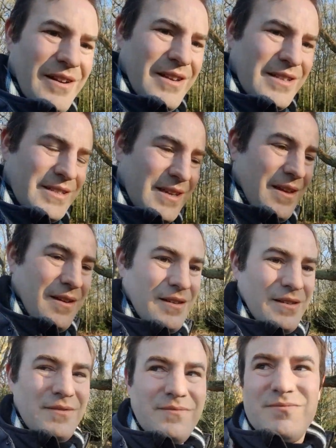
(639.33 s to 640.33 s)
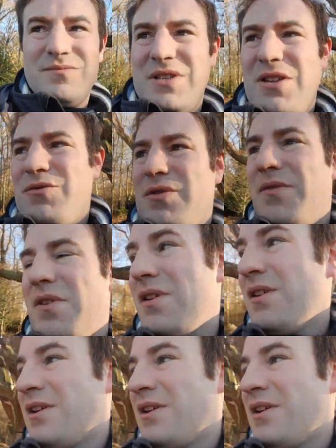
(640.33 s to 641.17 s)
nice use of a